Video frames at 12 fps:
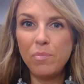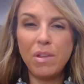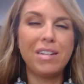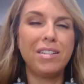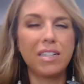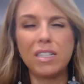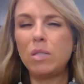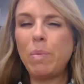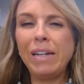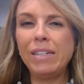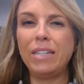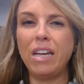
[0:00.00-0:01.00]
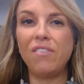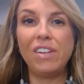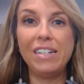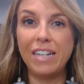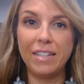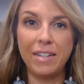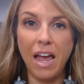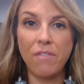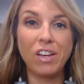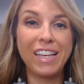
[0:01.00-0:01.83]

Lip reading: that is expensive and doesn't have a